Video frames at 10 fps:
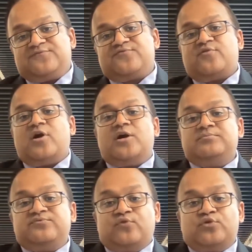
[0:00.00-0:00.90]
from
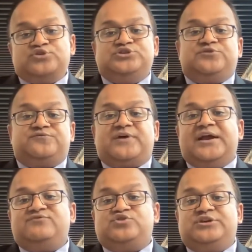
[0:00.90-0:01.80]
4G or
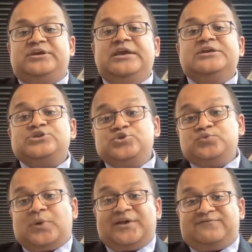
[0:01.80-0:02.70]
5G to
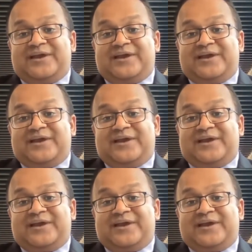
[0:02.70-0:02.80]
Wi-Fi,